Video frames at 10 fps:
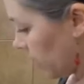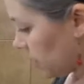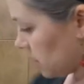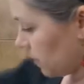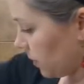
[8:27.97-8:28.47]
a
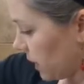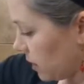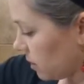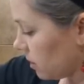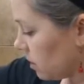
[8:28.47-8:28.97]

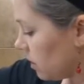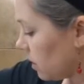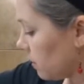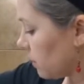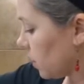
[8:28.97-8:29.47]
sprinkle
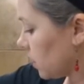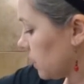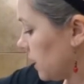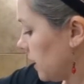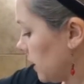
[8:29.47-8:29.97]
of
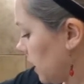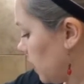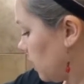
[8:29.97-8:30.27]
garlic